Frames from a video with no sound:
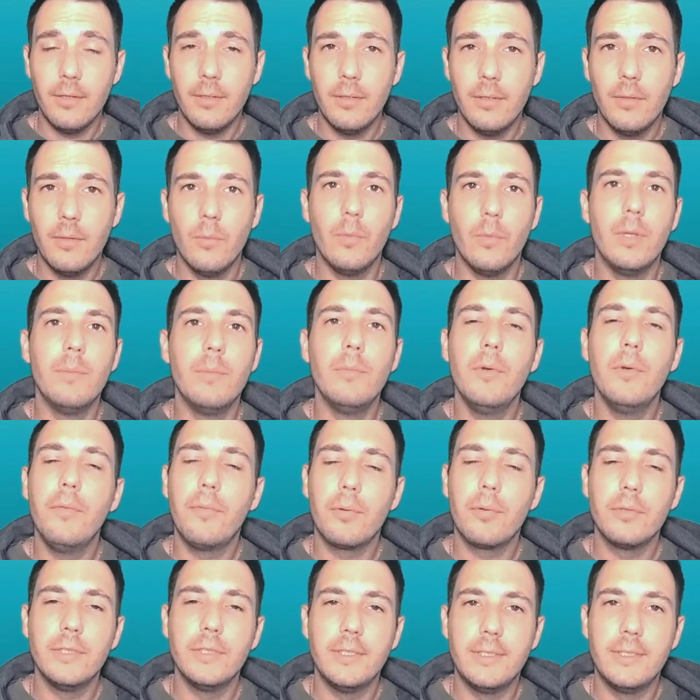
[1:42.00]
we'll move
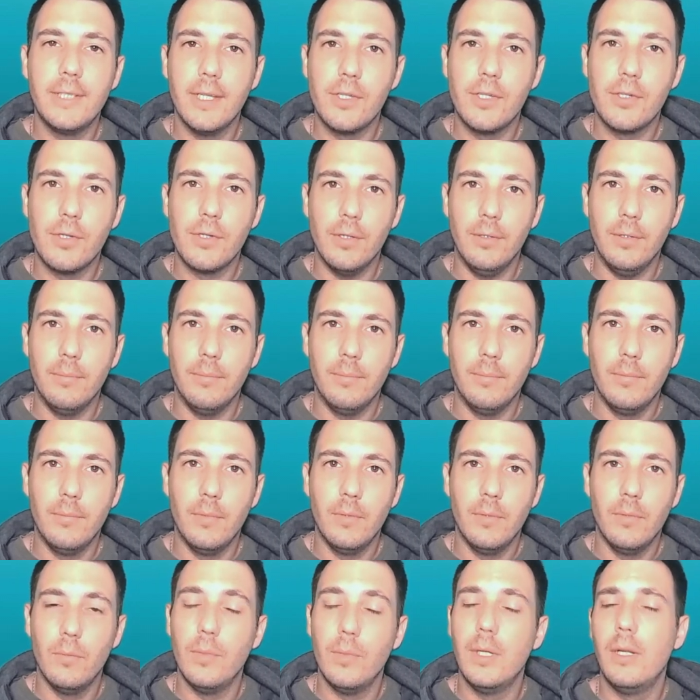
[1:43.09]
through this section.
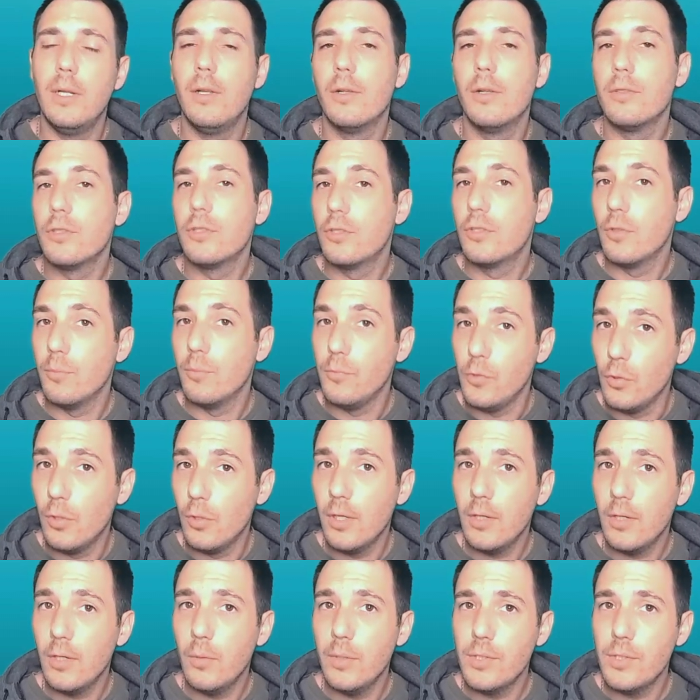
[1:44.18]
We'll learn some new
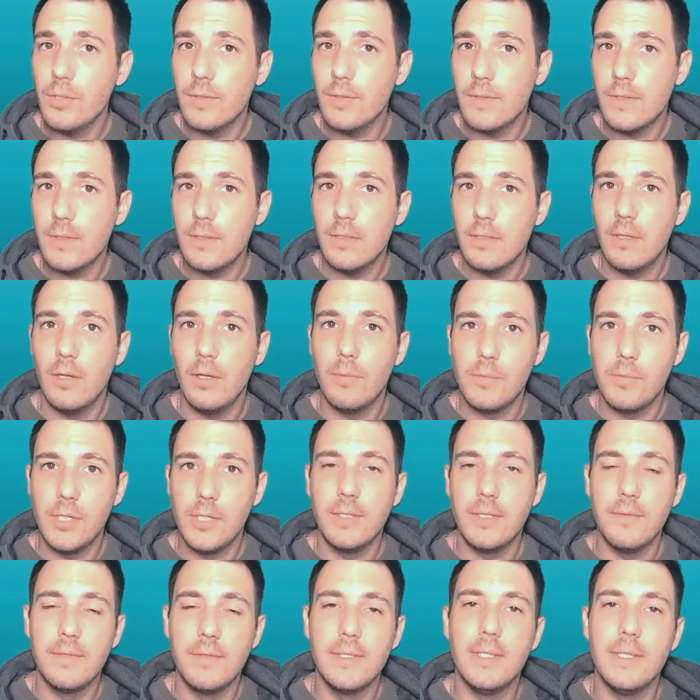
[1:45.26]
languages,
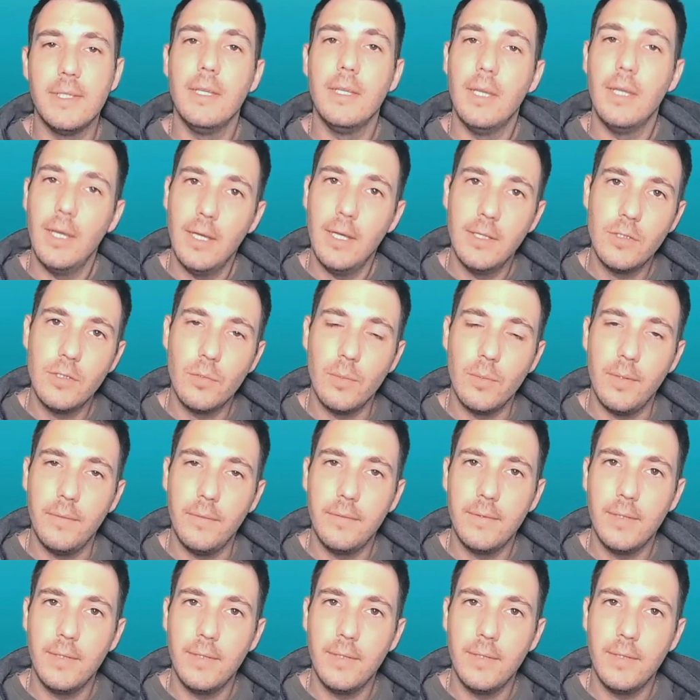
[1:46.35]
Objective-C and Swift,